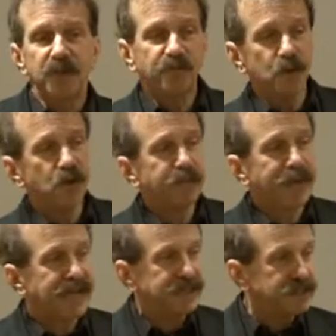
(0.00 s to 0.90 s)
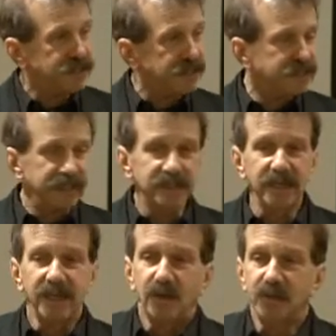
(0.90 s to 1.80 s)
If you look back in the
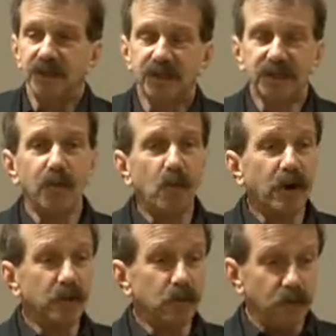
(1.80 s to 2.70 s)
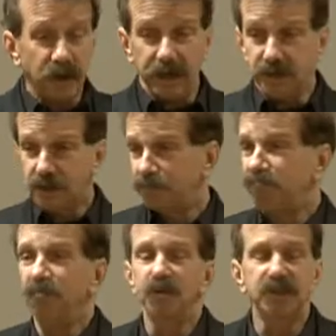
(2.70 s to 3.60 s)
60s, when someone was,
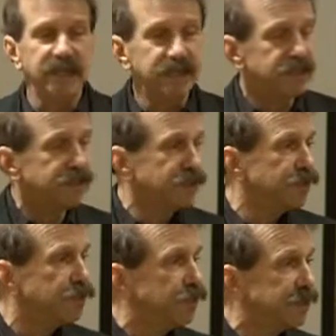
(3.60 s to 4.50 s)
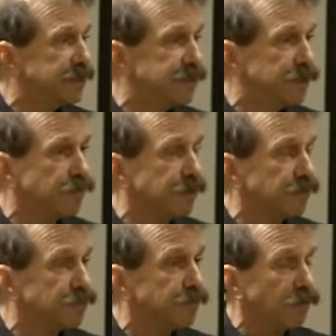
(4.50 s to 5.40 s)
we'll say 62, 63
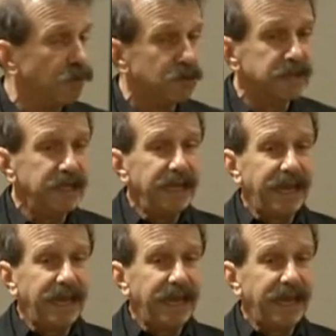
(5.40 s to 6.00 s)
years old,